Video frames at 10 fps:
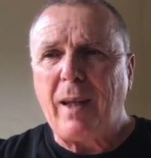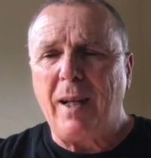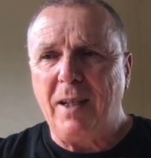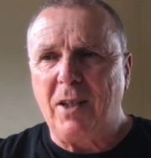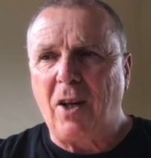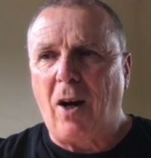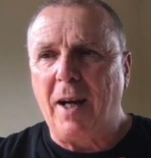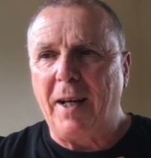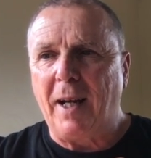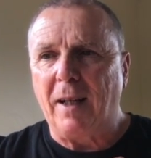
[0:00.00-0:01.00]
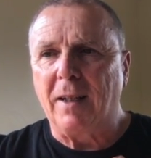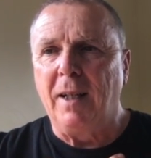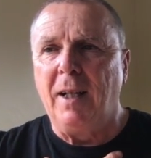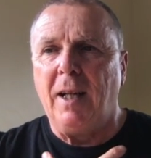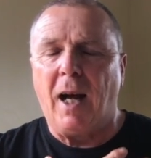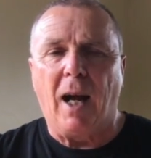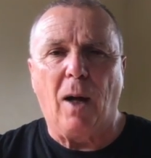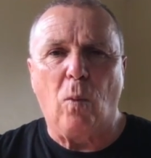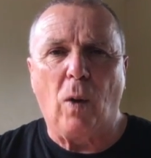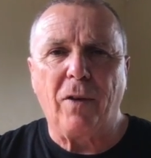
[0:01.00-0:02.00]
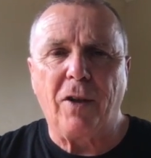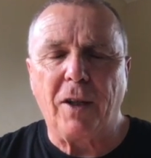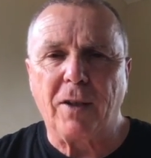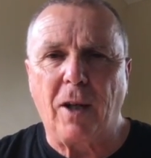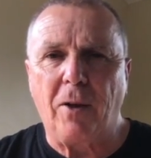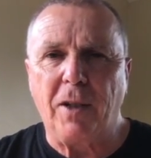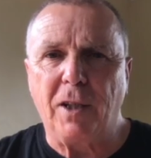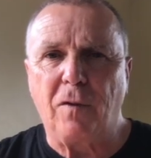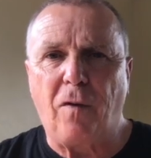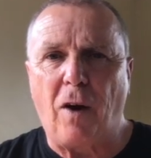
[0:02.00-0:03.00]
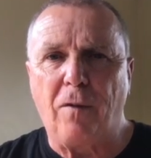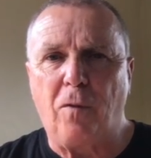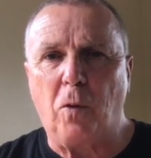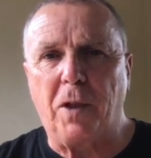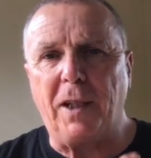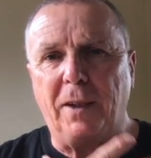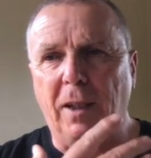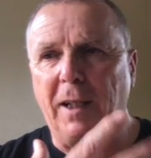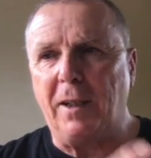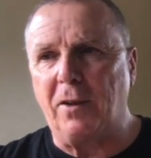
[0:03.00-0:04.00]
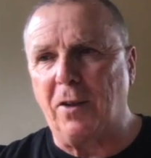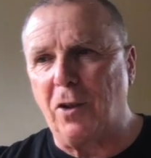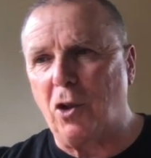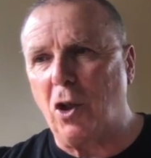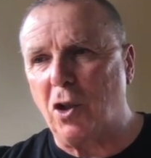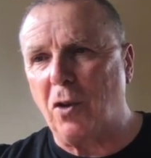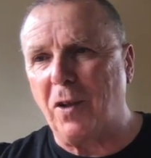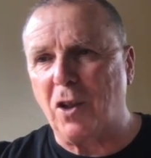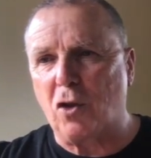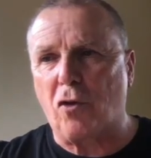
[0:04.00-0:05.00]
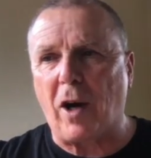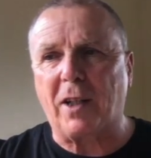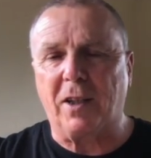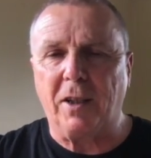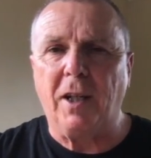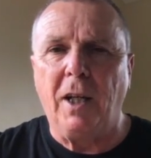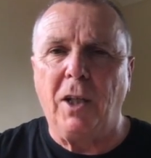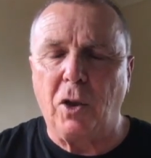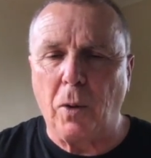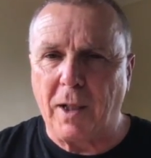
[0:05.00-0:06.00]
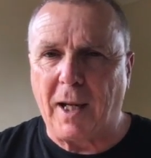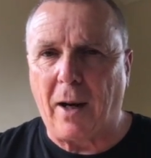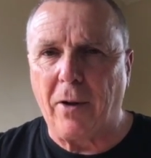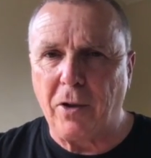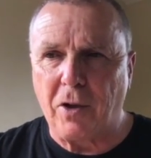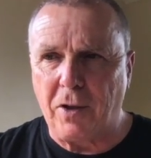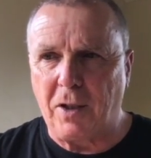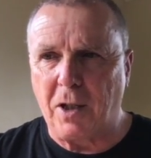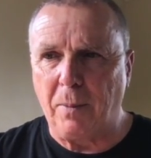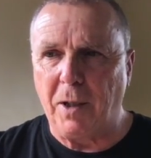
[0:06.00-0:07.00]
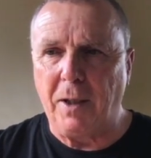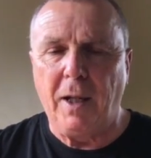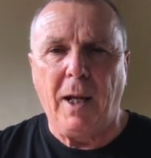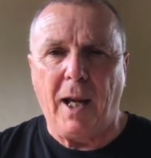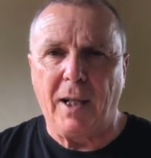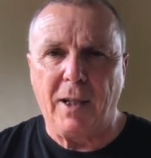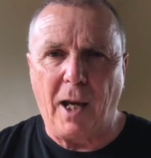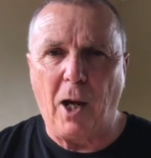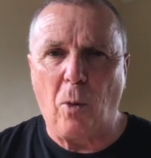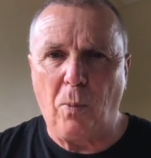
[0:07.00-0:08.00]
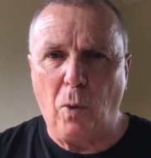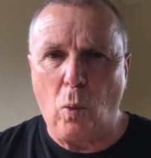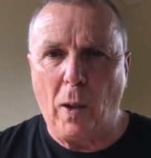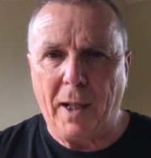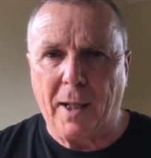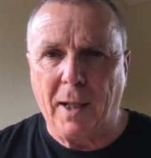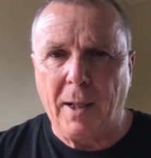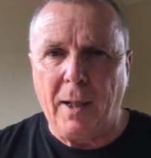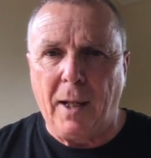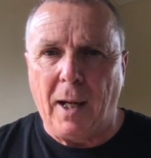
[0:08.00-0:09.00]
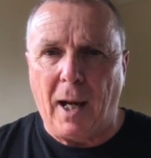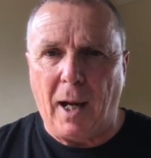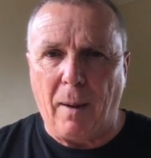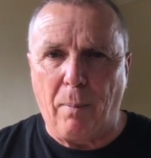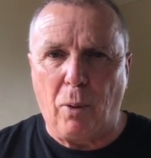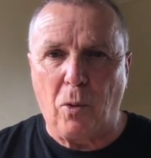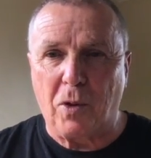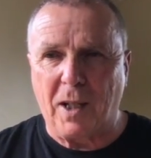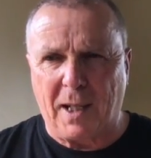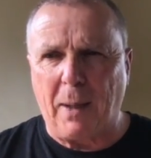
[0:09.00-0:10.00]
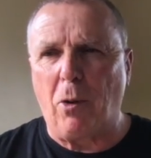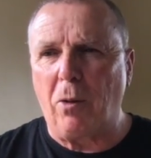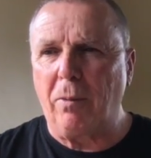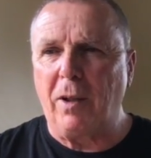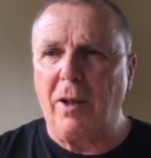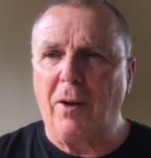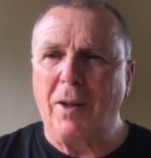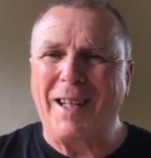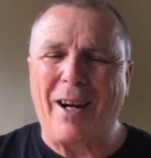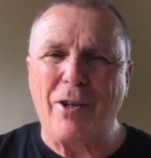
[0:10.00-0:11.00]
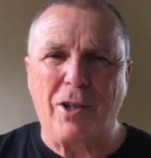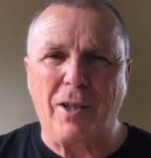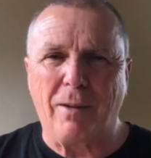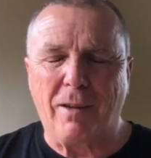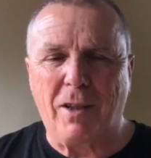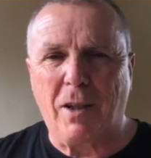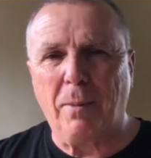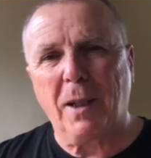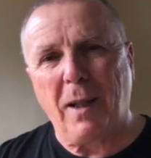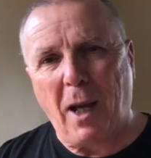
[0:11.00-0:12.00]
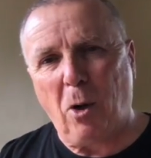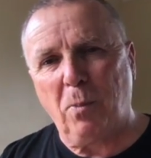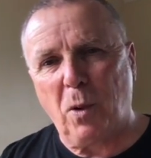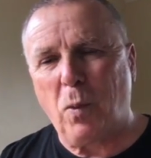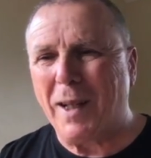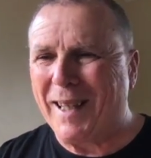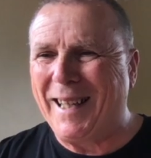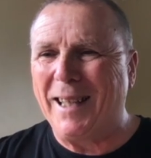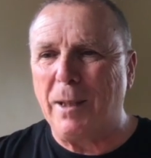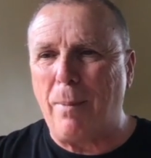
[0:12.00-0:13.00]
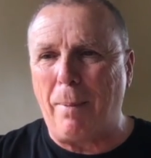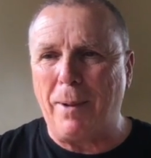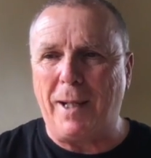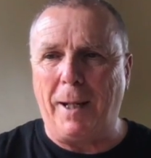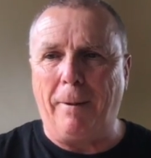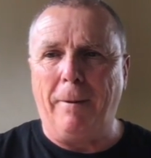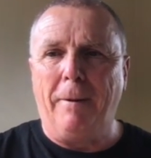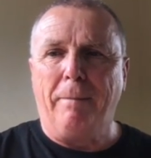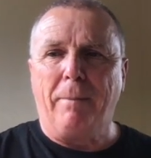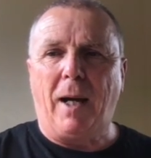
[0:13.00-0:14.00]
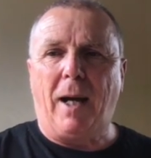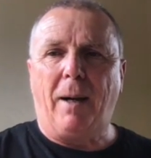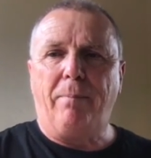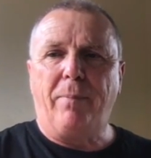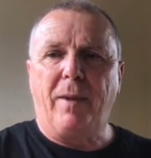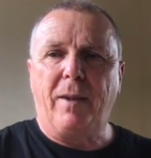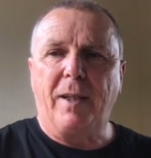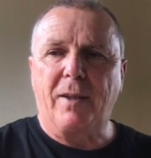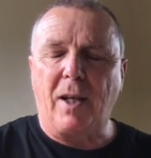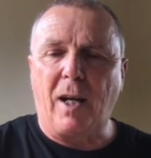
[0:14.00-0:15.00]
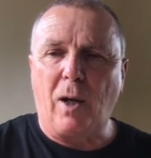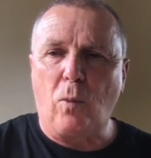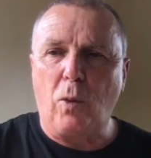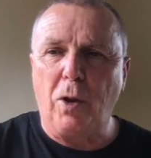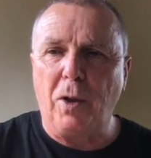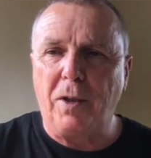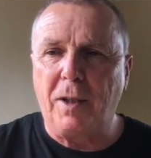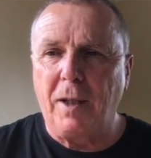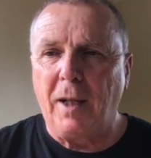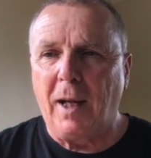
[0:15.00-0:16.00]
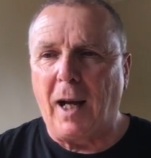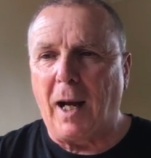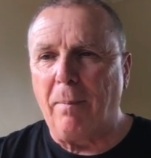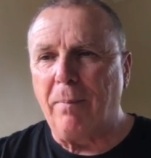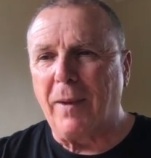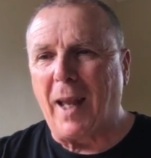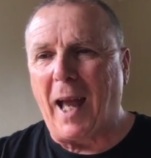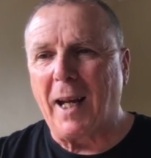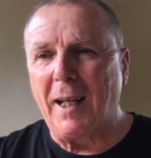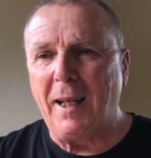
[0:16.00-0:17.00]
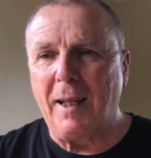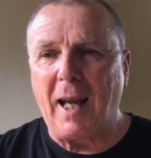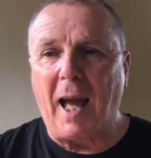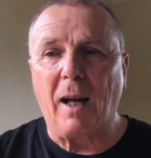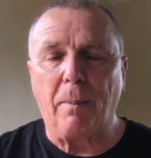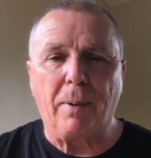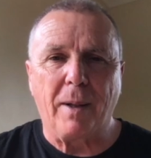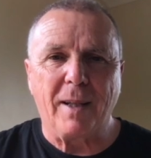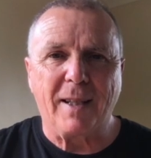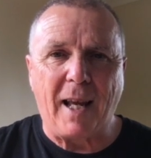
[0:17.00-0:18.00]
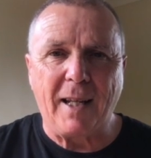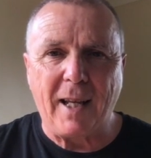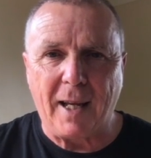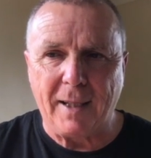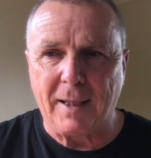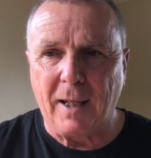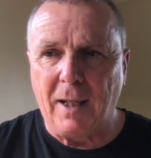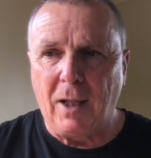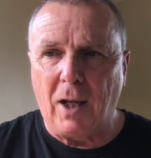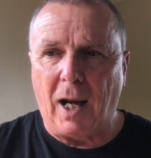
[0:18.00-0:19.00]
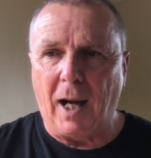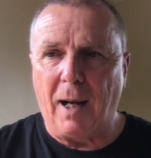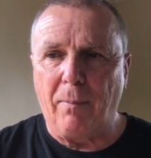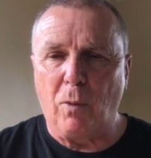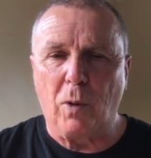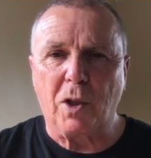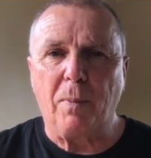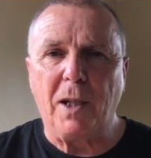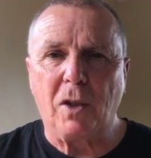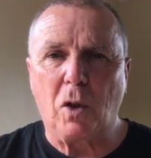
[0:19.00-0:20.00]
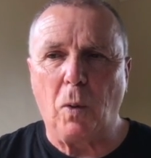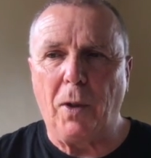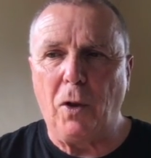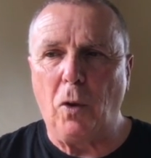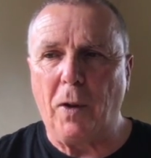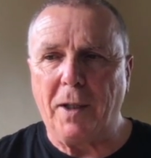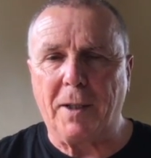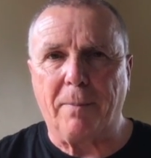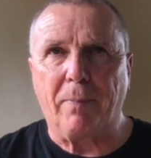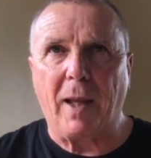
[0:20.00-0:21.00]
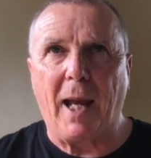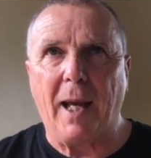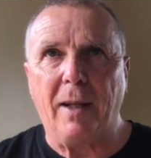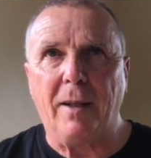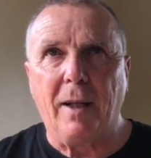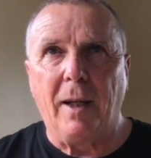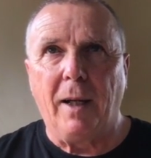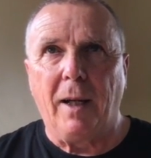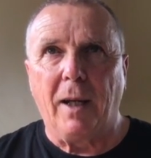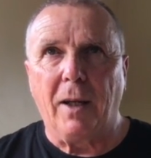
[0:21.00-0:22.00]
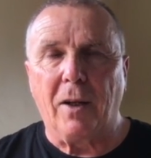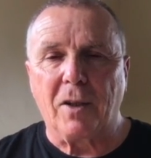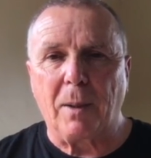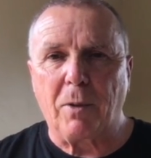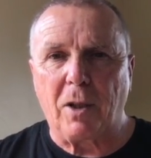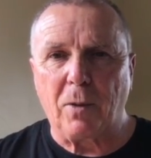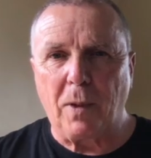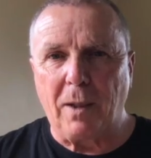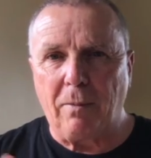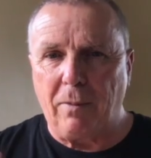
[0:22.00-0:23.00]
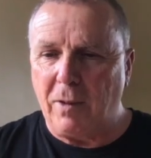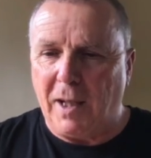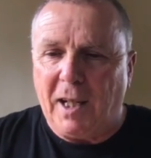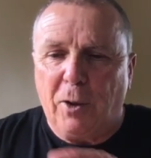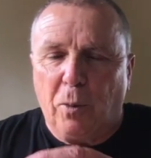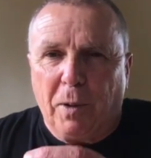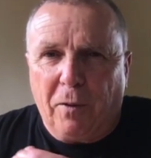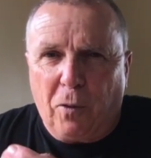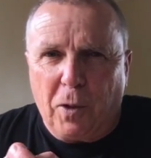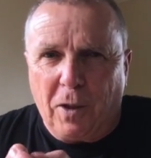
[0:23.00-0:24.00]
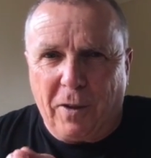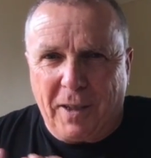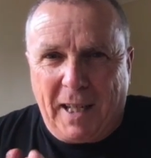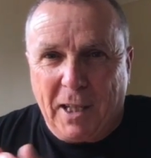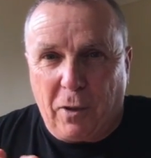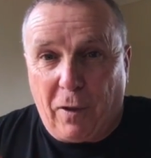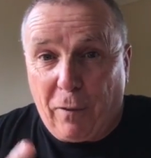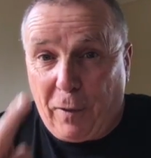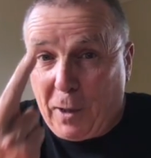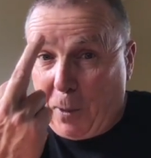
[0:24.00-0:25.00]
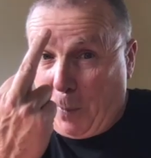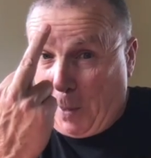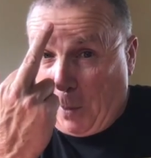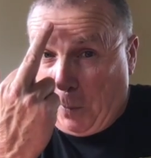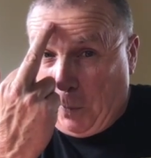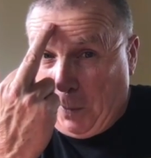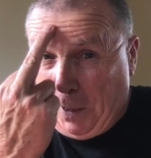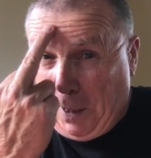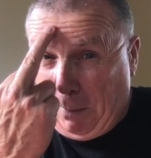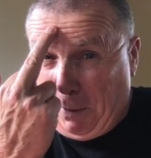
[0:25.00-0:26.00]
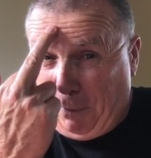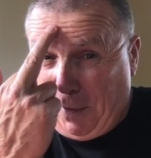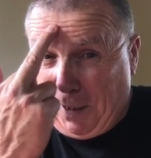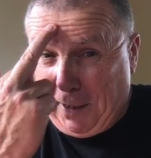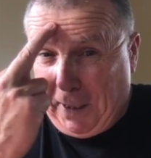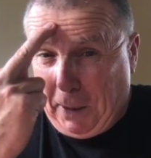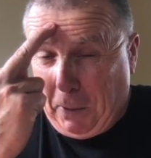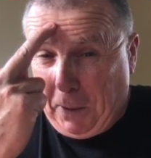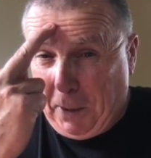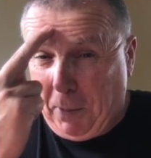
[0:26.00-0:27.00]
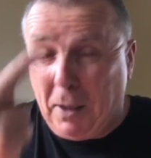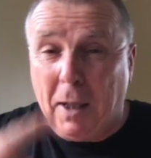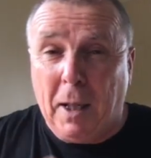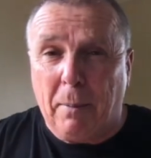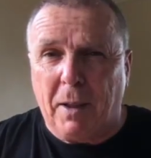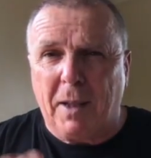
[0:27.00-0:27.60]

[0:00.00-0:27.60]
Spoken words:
He's tired out. In 1 Thessalonians 5:14, the leaders of the church are instructed to encourage the timid and to help the weak. Paul said, come on, you know, encourage the timid, help the weak, get them up again. There's a word, alipsantes, which means to anoint. And, you know, sometimes we get a little bit of oil on the edge of our finger and we go, oh, in the name of the Father, Son, and Holy Spirit. But